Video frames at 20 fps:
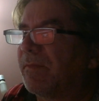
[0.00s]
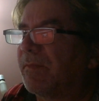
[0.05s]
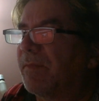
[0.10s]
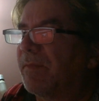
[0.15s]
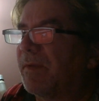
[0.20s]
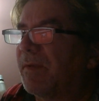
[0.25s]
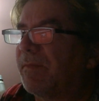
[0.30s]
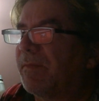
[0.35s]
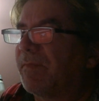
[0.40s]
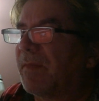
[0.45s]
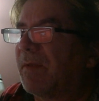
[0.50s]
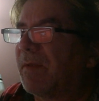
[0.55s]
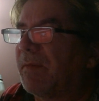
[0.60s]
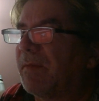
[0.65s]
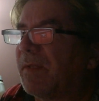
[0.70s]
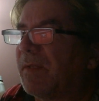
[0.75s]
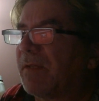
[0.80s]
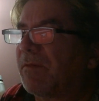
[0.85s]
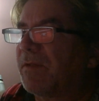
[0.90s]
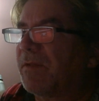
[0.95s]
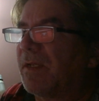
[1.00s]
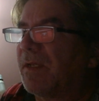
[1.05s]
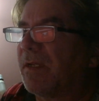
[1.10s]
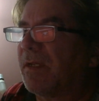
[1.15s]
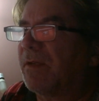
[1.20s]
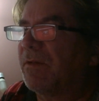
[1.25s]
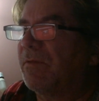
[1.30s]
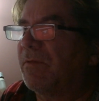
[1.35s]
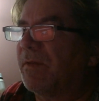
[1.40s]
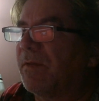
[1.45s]
But that's what you got to
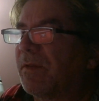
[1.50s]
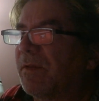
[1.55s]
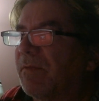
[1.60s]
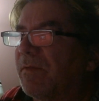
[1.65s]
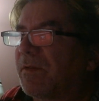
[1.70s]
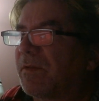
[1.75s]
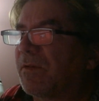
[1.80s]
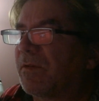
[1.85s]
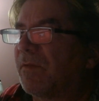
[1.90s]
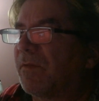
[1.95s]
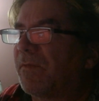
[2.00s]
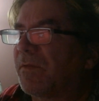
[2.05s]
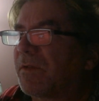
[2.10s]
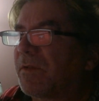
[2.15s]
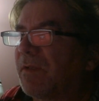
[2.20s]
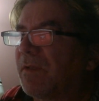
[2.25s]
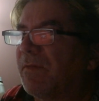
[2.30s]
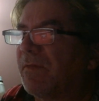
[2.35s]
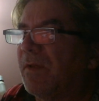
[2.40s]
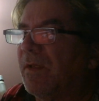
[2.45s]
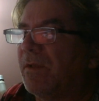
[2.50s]
do with Sophos stuff.